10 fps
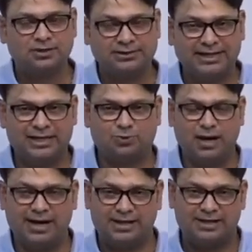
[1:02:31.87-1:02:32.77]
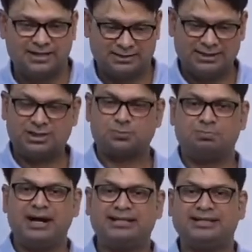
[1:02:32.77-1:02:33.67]
That is why this
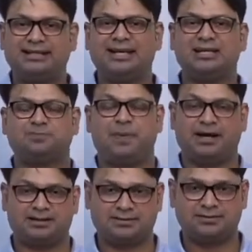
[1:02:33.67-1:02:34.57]
material aspect,